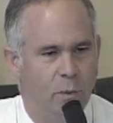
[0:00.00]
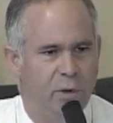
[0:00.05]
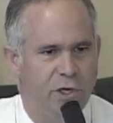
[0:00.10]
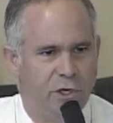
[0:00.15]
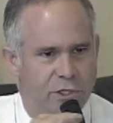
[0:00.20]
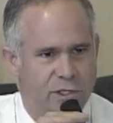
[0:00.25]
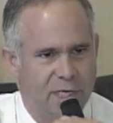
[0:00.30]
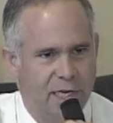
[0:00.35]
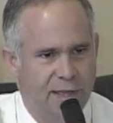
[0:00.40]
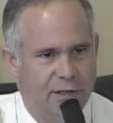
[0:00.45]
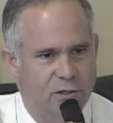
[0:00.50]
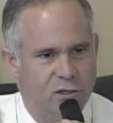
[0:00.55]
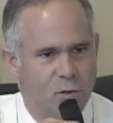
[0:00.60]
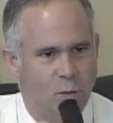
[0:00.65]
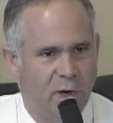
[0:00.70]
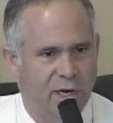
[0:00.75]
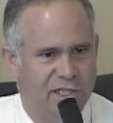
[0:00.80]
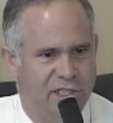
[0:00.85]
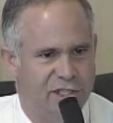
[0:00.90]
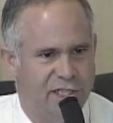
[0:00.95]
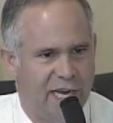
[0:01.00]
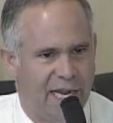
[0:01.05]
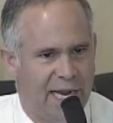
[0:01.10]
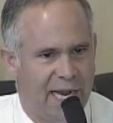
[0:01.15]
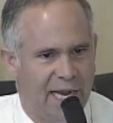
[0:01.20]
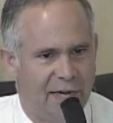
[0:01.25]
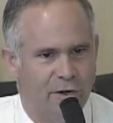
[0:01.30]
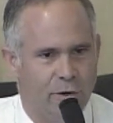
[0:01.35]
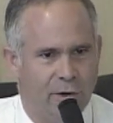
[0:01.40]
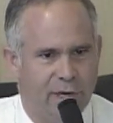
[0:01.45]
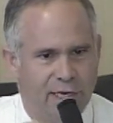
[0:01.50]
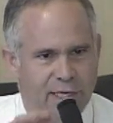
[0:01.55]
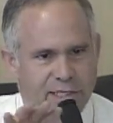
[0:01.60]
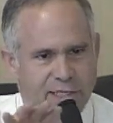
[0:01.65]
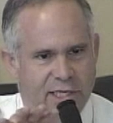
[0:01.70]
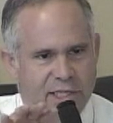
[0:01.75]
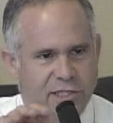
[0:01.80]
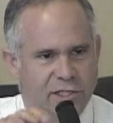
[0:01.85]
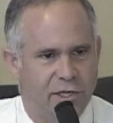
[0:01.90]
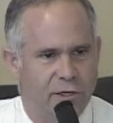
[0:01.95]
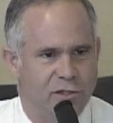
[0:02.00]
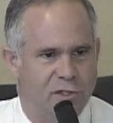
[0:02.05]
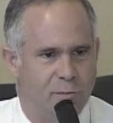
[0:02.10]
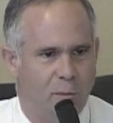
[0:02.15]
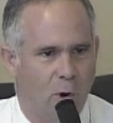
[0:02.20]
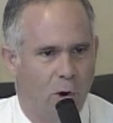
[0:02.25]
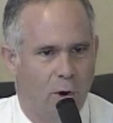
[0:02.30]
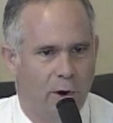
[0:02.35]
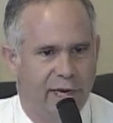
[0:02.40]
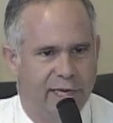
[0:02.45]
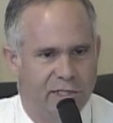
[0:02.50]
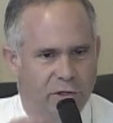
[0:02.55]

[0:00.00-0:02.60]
When you say there's one state actor, he says there's more.